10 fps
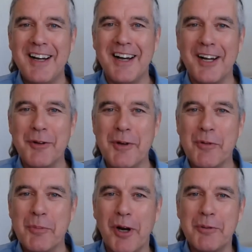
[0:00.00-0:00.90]
uh, it
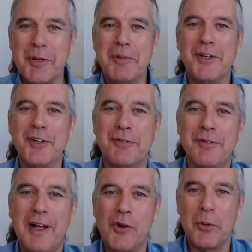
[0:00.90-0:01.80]
would probably be good to
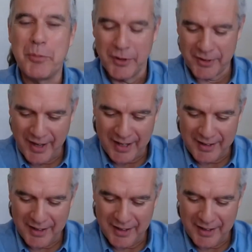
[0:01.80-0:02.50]
follow up with that